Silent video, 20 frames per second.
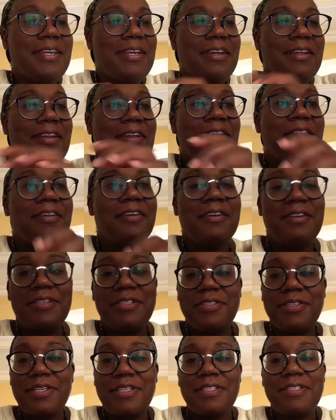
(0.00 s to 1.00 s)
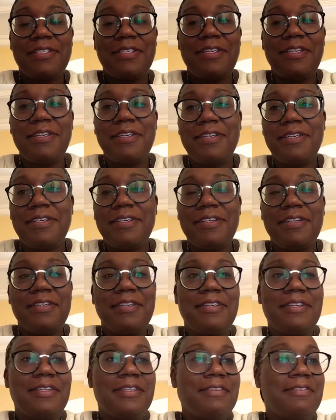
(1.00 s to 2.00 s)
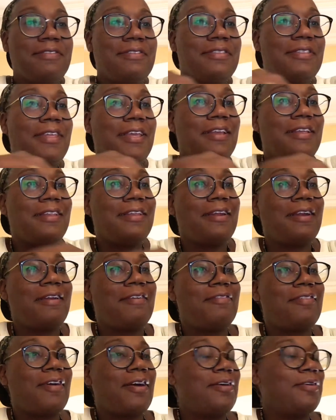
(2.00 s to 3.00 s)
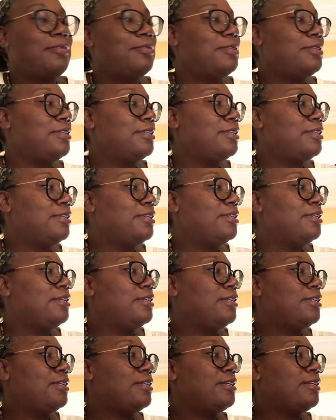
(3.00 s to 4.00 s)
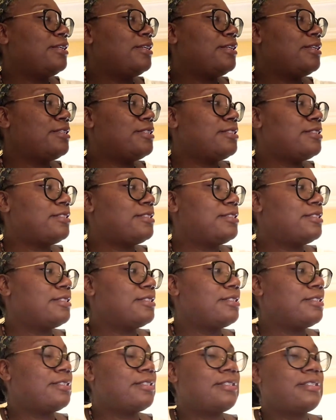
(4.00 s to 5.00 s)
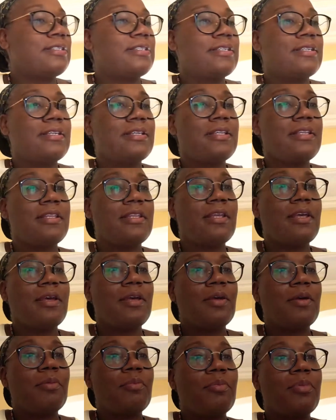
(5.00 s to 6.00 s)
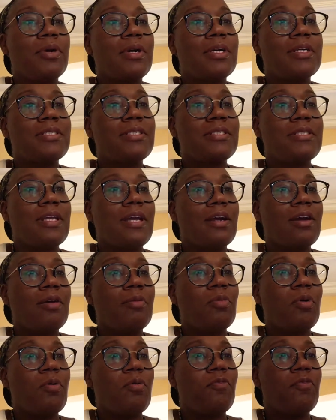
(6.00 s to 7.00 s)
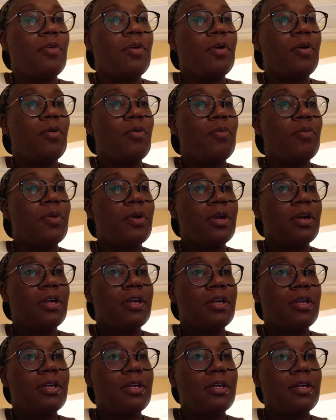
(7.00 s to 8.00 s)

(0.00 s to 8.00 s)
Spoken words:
Another interesting thing that I found is the books that come home from homework.